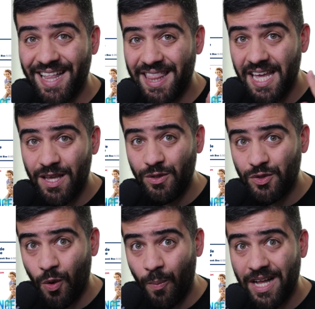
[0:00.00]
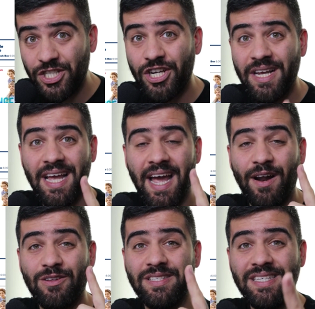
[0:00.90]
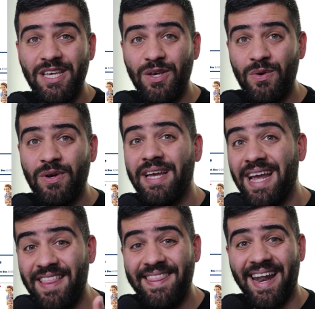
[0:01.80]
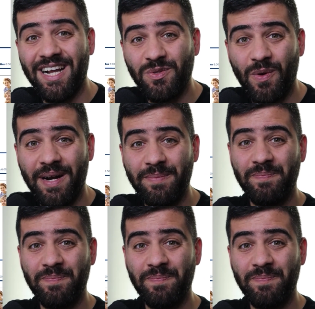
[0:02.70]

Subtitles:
Thank you so much, and I'll see you in the next one.